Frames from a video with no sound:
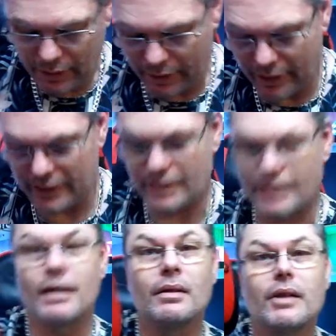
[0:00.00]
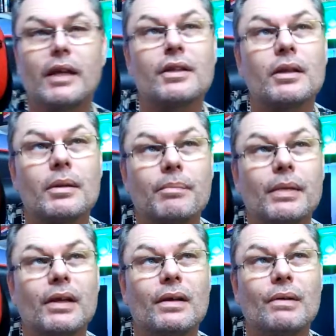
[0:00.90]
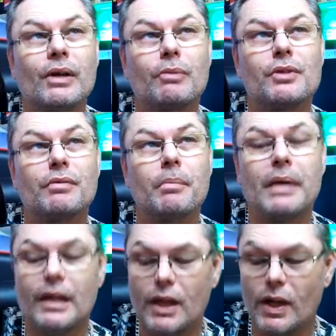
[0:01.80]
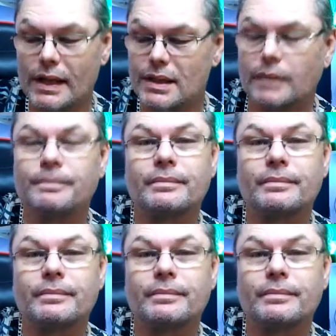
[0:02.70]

And then it gets to the realms of a bit lighter.